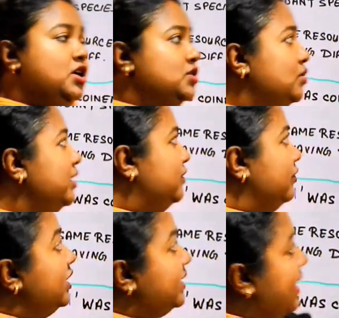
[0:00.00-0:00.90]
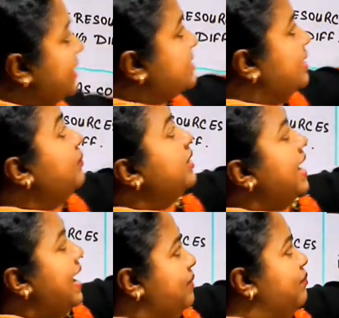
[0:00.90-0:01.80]
So it will take some
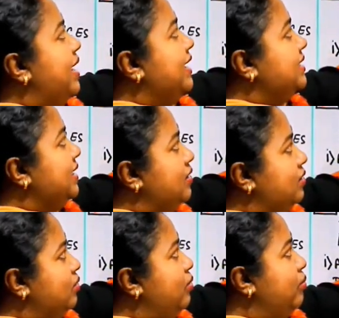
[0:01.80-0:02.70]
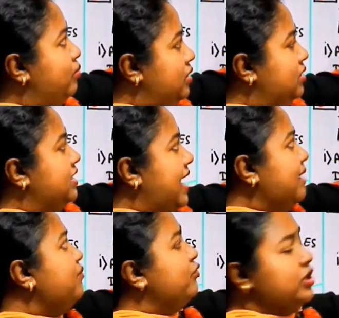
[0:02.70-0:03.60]
time, by the
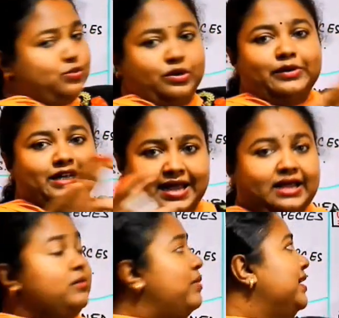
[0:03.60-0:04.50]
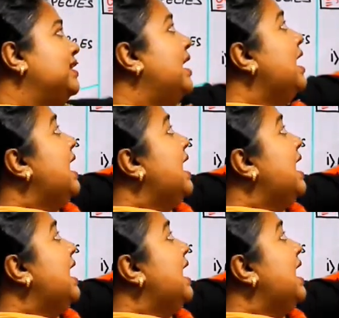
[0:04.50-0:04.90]
time which will be taken by the